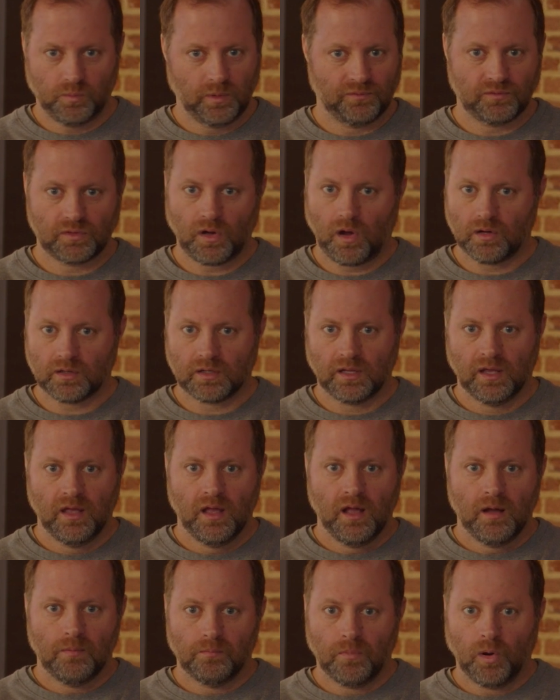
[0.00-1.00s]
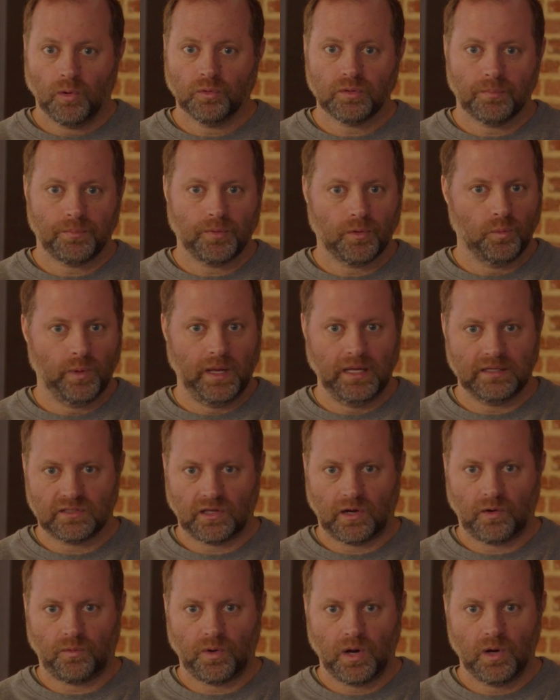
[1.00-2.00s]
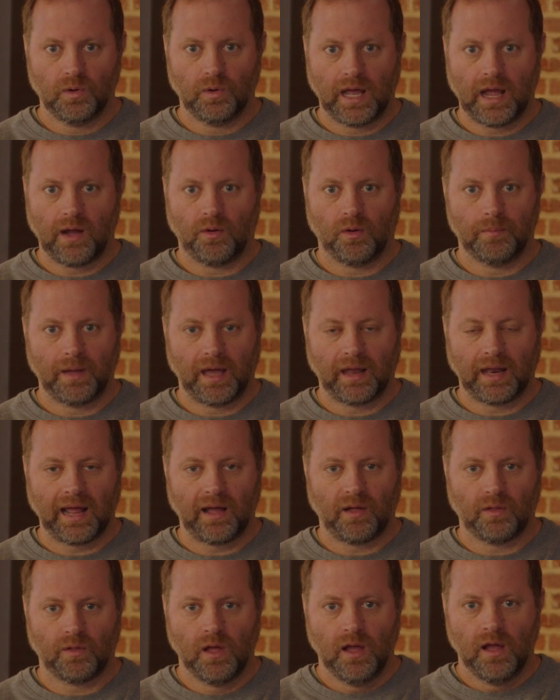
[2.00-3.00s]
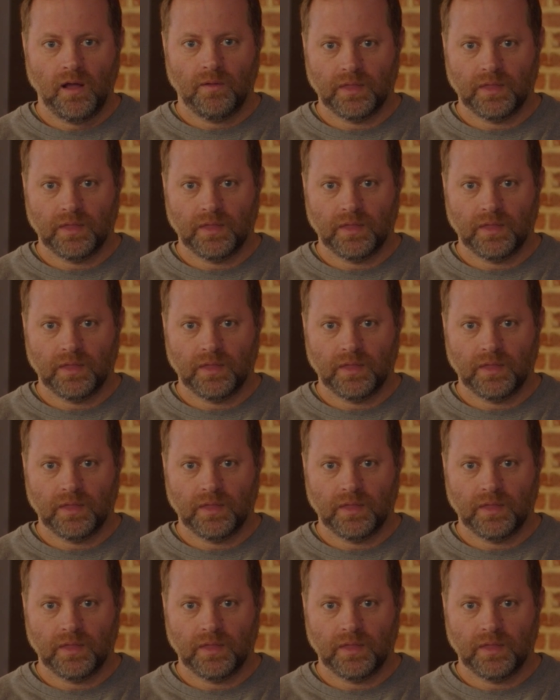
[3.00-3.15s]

We've talked multiple weeks in a row now about how